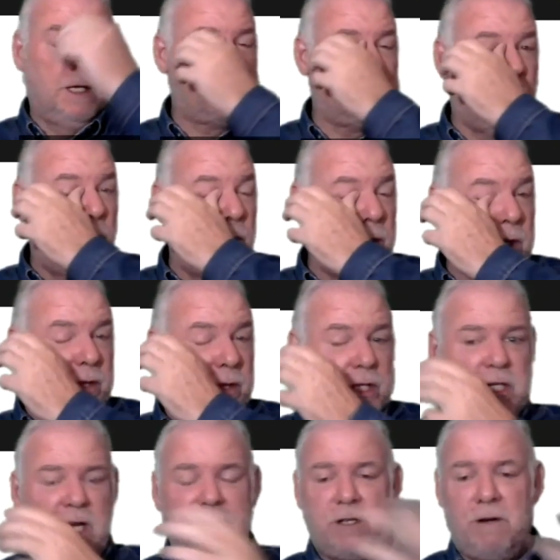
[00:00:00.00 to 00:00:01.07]
So the
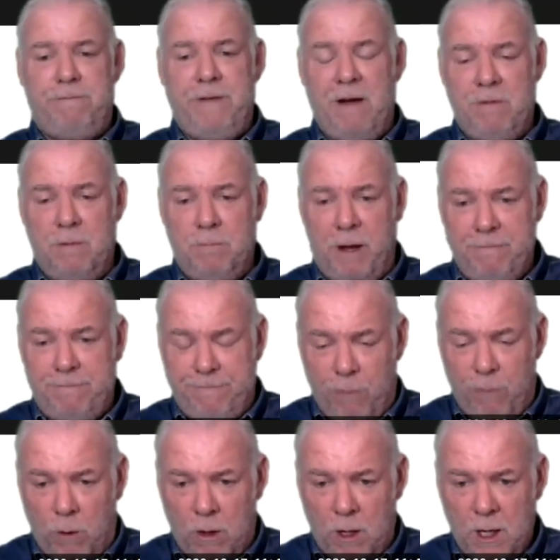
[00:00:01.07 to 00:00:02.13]
Chiefs are favored by
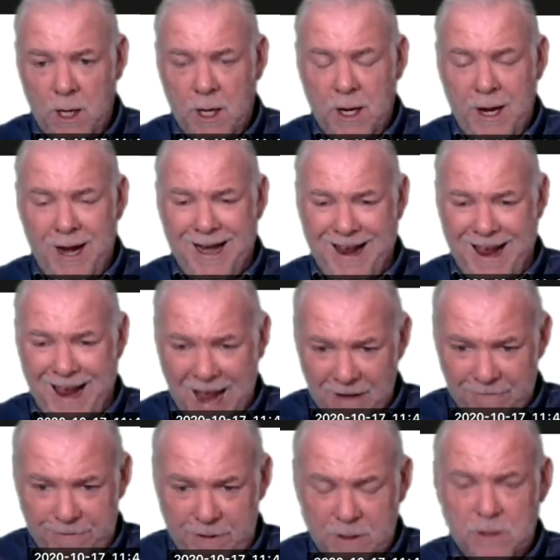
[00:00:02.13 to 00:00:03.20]

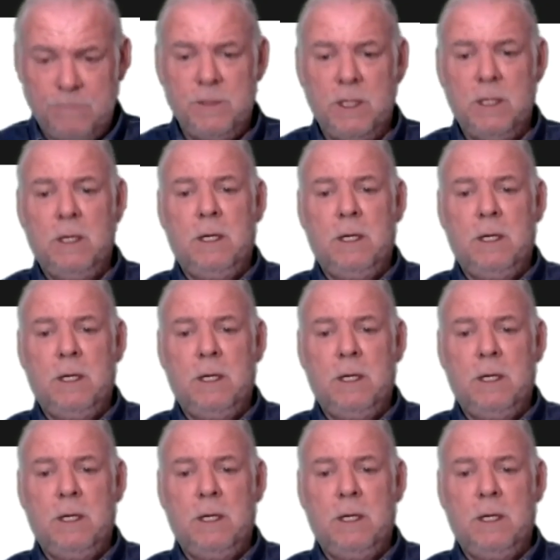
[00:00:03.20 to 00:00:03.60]
4.5 here.